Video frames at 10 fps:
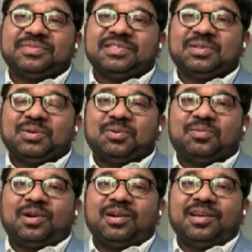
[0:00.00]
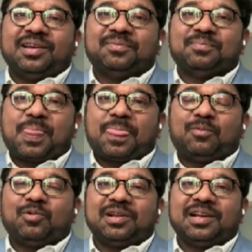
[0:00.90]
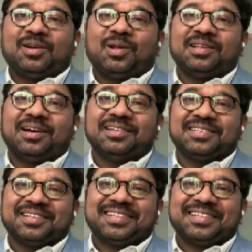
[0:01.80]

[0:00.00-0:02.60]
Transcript: one day we'll get all the answers.